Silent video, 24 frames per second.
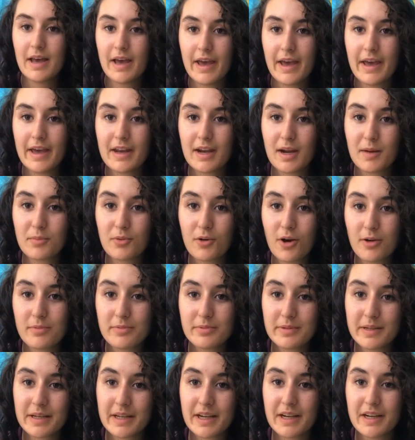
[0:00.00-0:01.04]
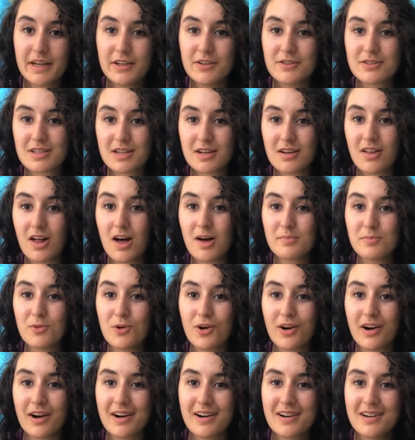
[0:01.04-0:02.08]
and I'm probably gonna use it a lot
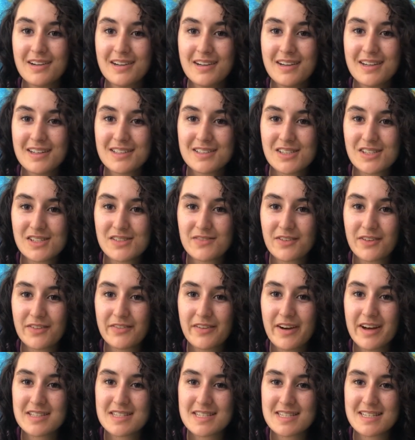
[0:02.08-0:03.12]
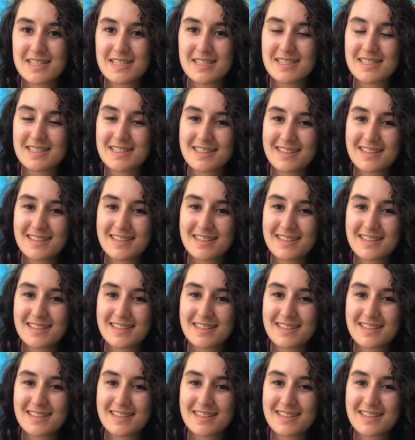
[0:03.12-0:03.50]
more just for funsies.